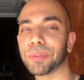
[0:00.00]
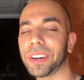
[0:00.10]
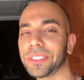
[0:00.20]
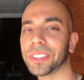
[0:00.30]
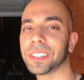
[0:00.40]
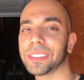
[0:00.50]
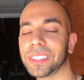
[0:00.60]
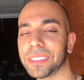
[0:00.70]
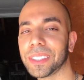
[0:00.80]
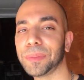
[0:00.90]
pressure on the
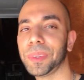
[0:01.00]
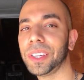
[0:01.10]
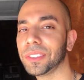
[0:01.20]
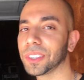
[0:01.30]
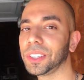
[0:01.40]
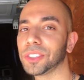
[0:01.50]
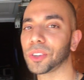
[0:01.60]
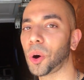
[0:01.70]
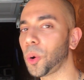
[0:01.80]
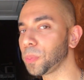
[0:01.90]
system, so you
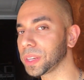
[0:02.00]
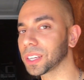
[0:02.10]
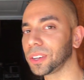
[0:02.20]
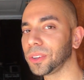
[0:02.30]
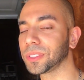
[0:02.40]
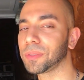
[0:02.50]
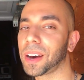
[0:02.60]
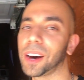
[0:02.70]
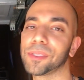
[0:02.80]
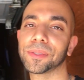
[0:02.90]
just open and close the
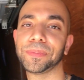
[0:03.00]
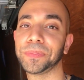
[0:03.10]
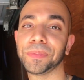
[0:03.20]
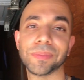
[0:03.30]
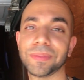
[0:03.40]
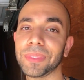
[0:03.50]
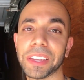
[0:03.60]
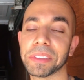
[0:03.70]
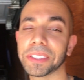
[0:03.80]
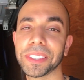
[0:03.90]
valve,
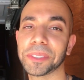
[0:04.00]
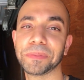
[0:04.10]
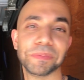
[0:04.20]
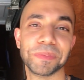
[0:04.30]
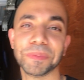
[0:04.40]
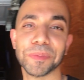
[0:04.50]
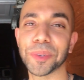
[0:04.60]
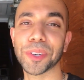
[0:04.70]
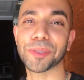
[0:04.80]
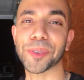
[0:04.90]
and that's it.
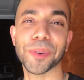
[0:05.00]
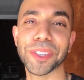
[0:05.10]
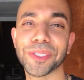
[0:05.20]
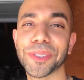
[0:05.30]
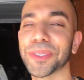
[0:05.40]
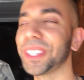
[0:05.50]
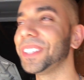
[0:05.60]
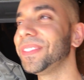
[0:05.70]
Beautiful. 1, 2, 3.